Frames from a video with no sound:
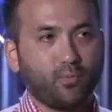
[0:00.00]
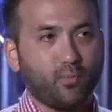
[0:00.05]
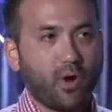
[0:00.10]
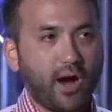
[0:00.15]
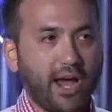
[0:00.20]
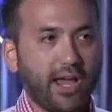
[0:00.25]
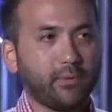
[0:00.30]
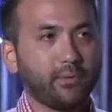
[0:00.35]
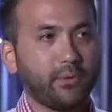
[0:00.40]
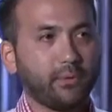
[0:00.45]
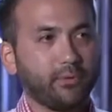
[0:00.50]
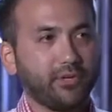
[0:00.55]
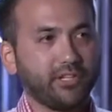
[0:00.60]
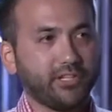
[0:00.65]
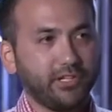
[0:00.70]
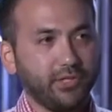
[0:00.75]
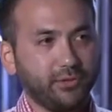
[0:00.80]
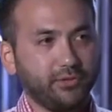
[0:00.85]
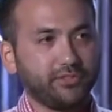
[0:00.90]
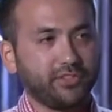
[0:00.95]
why we were
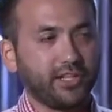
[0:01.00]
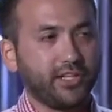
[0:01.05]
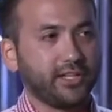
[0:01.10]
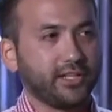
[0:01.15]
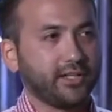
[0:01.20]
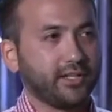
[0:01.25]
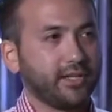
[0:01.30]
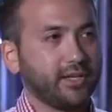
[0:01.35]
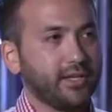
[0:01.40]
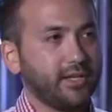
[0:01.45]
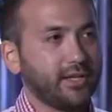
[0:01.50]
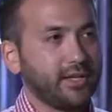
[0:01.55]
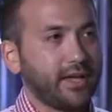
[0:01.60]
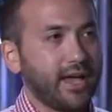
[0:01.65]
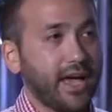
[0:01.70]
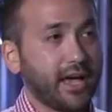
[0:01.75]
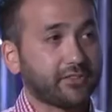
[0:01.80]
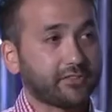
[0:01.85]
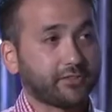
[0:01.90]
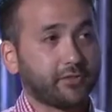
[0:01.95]
using
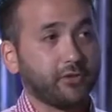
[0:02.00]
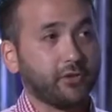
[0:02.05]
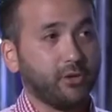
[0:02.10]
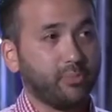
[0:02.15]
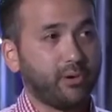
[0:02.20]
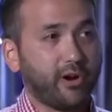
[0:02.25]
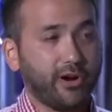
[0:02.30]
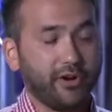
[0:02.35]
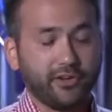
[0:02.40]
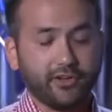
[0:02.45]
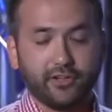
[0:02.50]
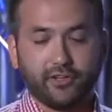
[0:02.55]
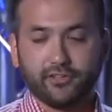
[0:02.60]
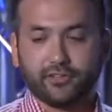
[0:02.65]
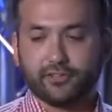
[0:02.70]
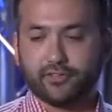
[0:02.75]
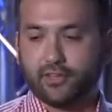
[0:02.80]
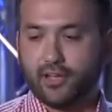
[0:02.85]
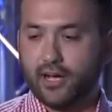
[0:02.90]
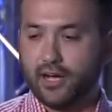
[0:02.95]
external
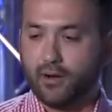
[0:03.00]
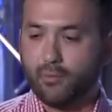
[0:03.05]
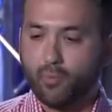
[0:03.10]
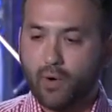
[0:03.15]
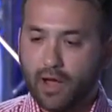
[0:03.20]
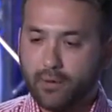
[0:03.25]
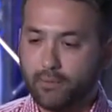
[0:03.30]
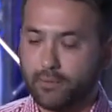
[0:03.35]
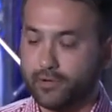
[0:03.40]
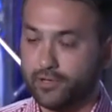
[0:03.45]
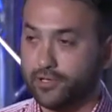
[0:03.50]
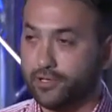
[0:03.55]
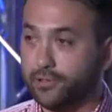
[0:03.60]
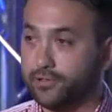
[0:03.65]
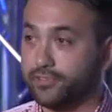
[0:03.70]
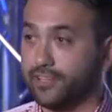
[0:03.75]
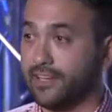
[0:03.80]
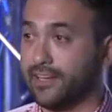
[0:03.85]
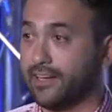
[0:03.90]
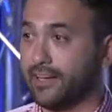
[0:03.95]
partners, why we were
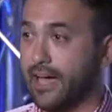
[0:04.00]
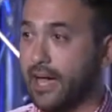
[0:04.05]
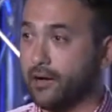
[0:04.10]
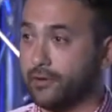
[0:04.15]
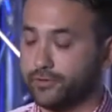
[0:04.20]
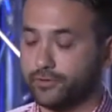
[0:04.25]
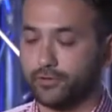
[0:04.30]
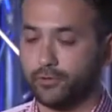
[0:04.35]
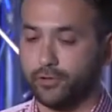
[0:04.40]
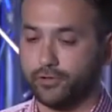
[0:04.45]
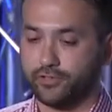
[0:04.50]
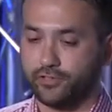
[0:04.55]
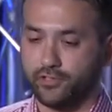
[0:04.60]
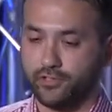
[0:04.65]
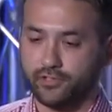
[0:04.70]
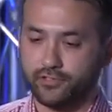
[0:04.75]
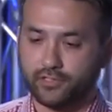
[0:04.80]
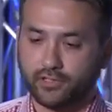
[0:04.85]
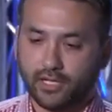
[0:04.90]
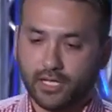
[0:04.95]
using
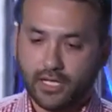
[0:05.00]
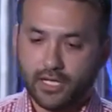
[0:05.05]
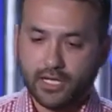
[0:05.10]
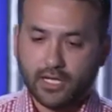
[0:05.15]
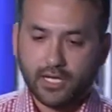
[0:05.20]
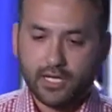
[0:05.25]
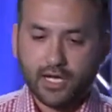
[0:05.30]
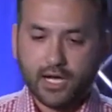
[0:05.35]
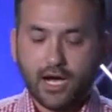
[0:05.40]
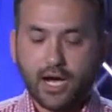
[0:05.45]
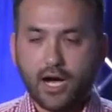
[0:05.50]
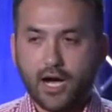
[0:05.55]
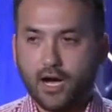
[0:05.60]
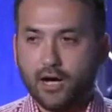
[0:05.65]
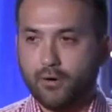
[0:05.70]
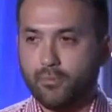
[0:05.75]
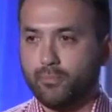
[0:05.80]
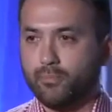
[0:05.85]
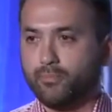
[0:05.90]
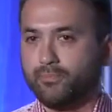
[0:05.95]
outsourcers.
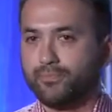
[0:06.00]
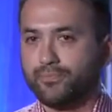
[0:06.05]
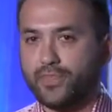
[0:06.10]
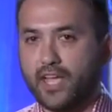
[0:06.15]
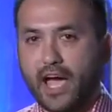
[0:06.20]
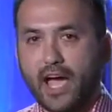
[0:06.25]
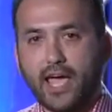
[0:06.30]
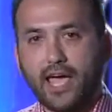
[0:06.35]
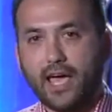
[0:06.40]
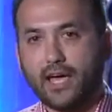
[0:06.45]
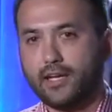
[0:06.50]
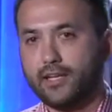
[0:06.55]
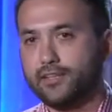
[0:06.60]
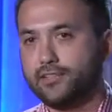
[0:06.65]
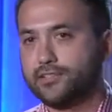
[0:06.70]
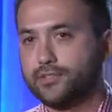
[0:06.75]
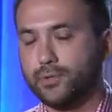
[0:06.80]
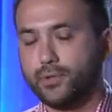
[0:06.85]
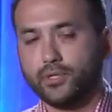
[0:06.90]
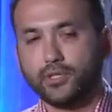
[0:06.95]
I added
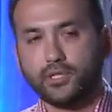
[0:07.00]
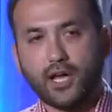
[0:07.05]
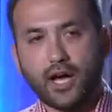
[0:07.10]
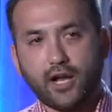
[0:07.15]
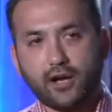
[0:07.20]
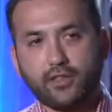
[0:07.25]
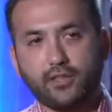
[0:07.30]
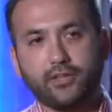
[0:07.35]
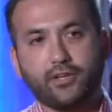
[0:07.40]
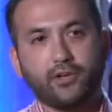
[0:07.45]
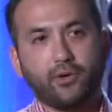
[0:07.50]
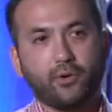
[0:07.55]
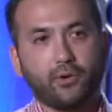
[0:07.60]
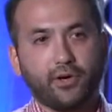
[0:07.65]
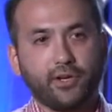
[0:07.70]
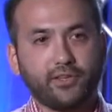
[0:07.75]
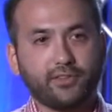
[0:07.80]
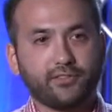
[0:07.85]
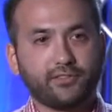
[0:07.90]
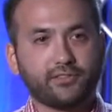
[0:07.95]
to a lot of the
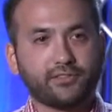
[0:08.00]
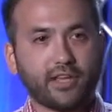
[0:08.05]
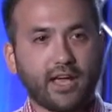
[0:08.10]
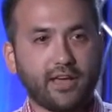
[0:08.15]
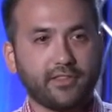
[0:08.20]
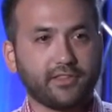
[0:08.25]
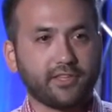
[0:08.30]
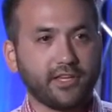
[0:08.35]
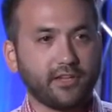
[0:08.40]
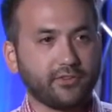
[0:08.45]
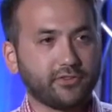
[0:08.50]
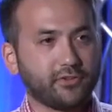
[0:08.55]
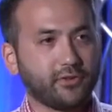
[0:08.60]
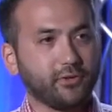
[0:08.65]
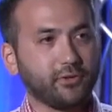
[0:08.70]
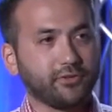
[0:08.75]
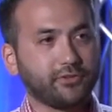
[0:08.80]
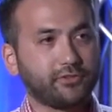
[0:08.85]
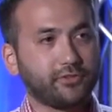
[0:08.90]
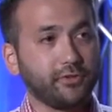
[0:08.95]
noise at the
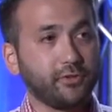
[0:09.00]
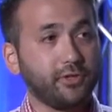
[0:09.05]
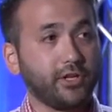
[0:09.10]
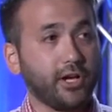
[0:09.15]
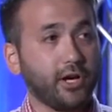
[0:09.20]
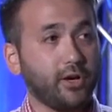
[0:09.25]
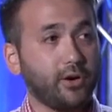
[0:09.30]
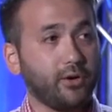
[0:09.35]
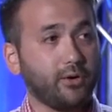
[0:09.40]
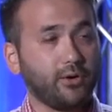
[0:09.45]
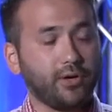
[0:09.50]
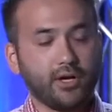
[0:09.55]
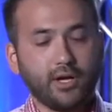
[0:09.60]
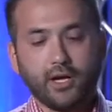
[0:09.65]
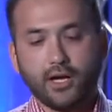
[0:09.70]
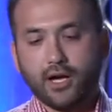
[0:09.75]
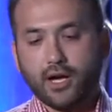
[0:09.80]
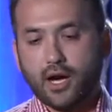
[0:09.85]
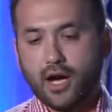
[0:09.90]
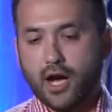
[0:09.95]
internal studio
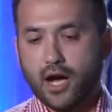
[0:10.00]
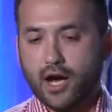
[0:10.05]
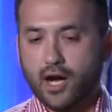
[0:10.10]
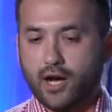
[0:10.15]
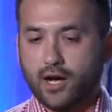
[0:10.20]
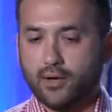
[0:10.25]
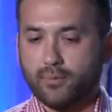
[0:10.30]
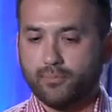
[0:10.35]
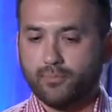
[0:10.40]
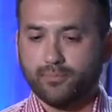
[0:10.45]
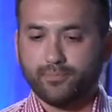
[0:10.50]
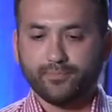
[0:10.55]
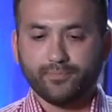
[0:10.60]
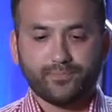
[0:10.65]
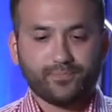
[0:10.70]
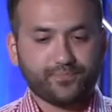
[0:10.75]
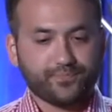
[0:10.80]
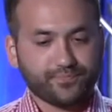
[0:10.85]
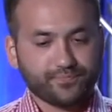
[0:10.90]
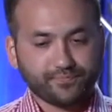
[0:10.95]

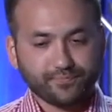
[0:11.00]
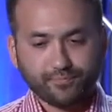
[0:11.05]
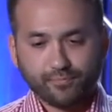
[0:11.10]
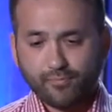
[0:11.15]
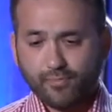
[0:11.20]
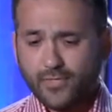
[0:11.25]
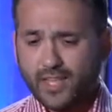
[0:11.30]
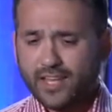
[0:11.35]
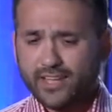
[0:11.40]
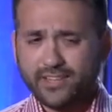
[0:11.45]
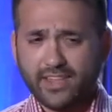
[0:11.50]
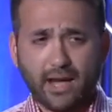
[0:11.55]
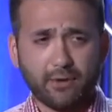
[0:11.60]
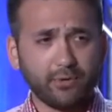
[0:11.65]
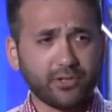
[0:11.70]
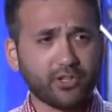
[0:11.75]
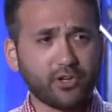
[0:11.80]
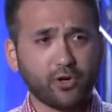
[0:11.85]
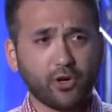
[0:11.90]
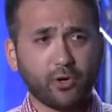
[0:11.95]
that
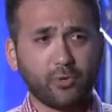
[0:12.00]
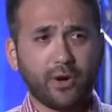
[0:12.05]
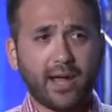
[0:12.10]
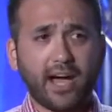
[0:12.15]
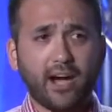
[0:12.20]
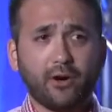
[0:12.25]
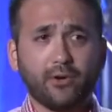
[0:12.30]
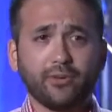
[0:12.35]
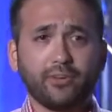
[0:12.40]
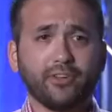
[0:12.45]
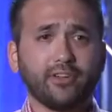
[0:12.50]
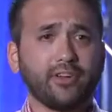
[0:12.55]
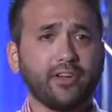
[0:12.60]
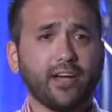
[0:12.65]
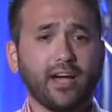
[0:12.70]
would go around,